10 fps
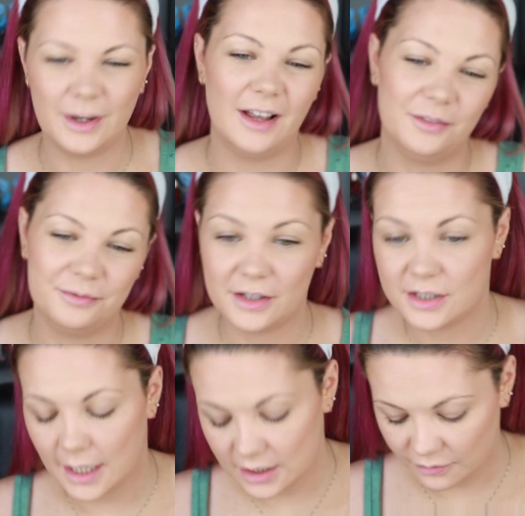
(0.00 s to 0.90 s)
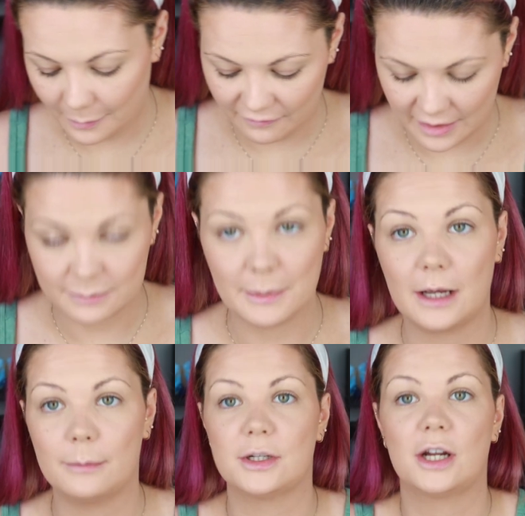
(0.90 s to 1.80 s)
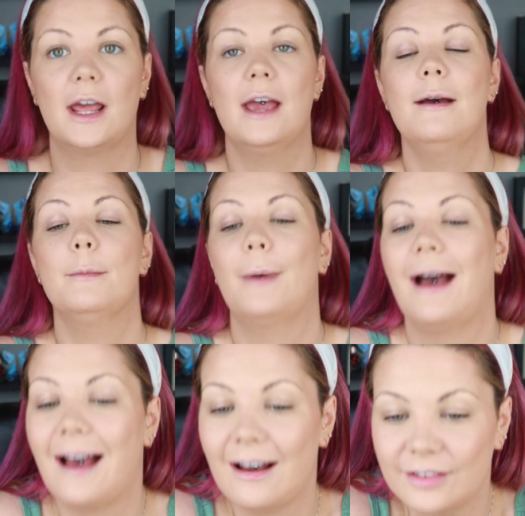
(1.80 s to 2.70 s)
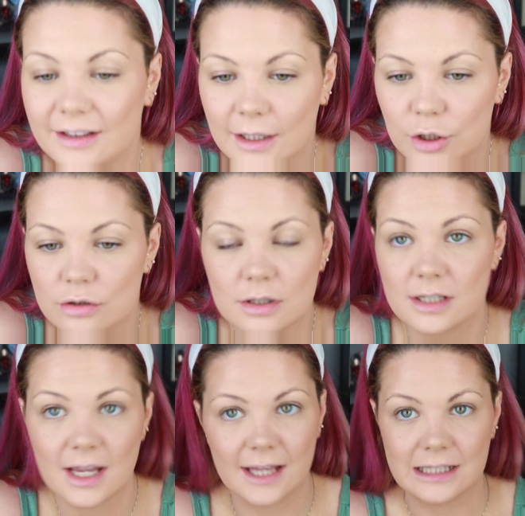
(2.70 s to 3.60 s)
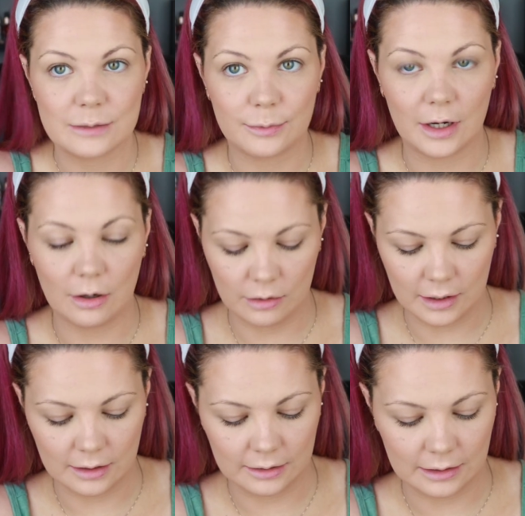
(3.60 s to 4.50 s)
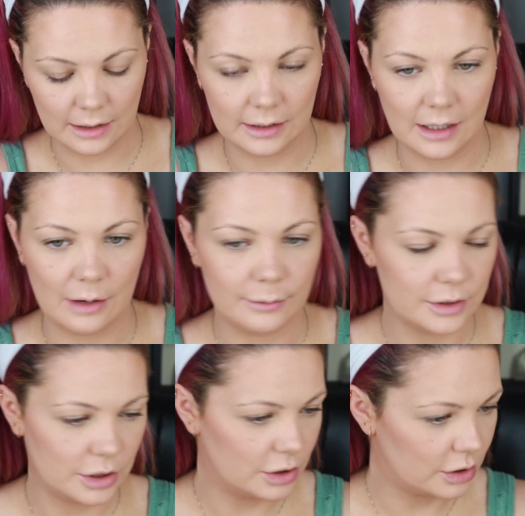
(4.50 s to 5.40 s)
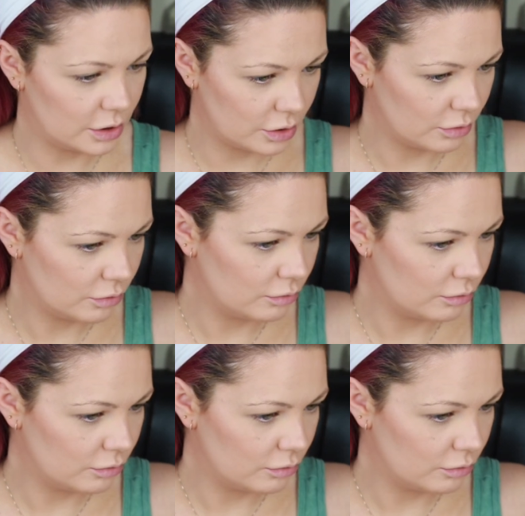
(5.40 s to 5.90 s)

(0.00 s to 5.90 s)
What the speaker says: Well, that's the rest of my face makeup done, but I haven't like used a setting spray or anything like that, which is,